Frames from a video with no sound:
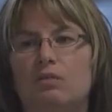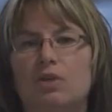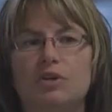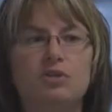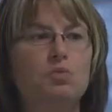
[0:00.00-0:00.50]

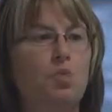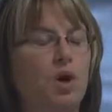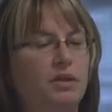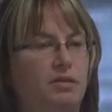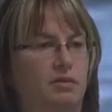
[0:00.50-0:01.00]
What do you
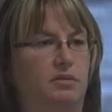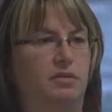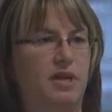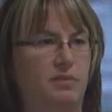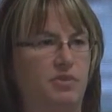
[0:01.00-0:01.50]
want
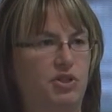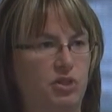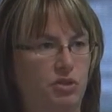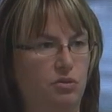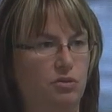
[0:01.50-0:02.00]
them to
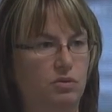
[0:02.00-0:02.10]
do?